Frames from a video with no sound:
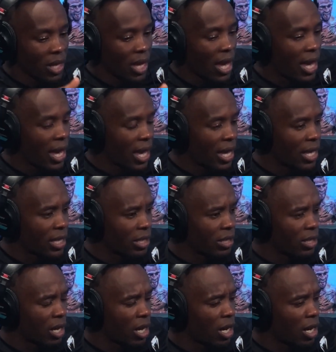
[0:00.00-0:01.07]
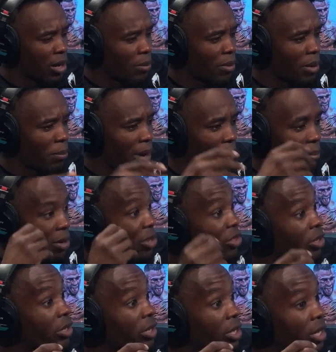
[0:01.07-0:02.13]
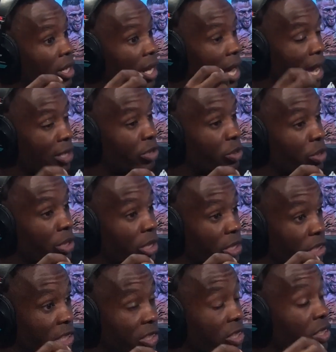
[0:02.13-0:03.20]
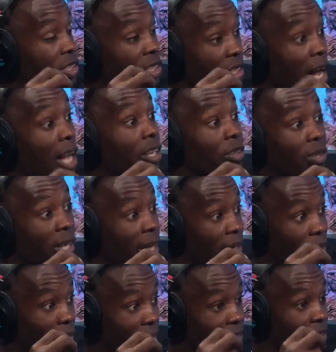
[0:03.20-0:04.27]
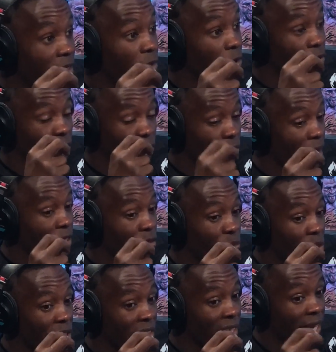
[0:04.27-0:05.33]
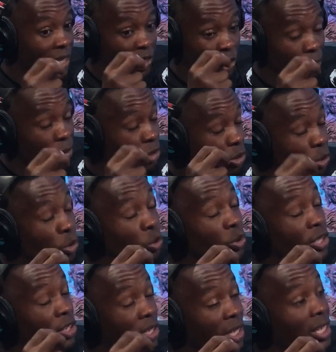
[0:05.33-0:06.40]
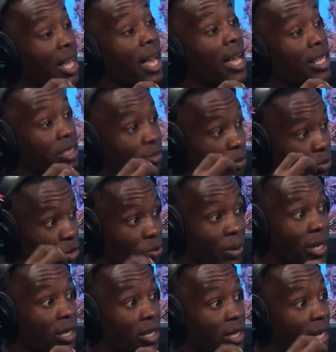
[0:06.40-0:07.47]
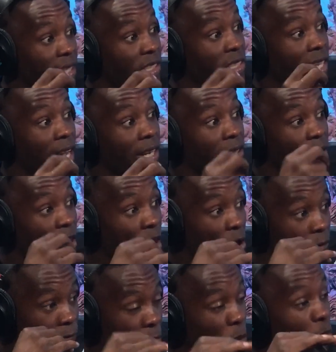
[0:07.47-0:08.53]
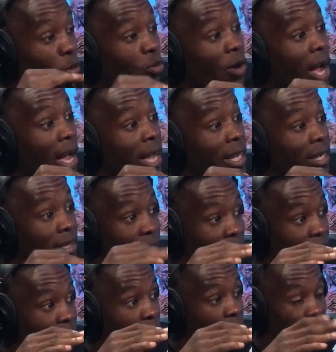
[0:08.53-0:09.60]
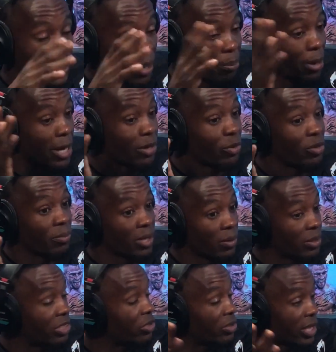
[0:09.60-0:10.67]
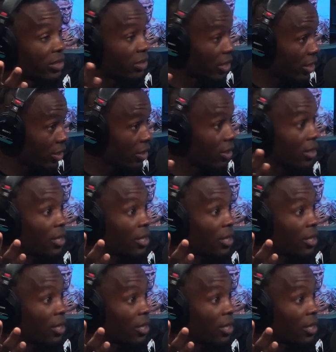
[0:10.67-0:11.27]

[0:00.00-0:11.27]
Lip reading: And my mother, actually, she's a scholar. Like, when I tell you she graduated like #2 in her class from Jamaica, like, she had a full ride. And then, you know, she got pregnant with me when she was 18,